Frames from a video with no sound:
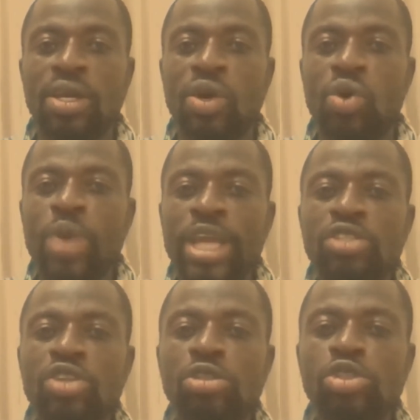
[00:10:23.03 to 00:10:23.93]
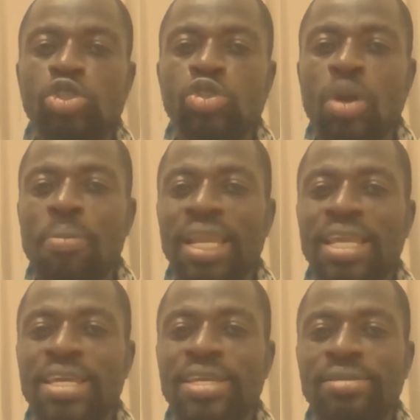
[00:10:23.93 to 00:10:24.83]
We don't
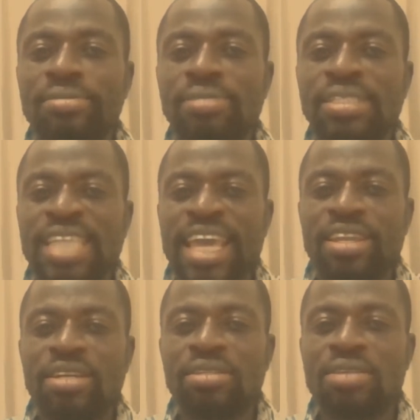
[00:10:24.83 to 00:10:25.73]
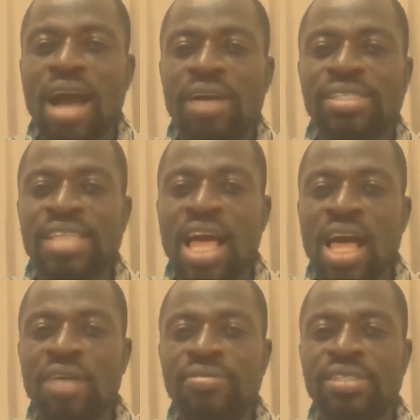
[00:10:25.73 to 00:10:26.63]
normally schedule
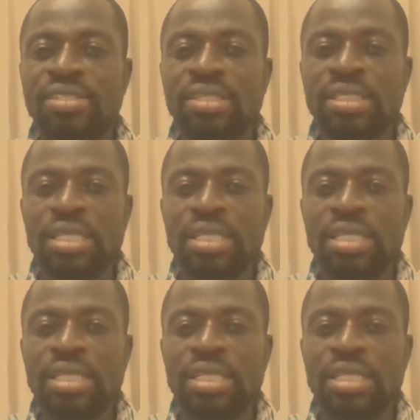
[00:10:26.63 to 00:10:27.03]
ourselves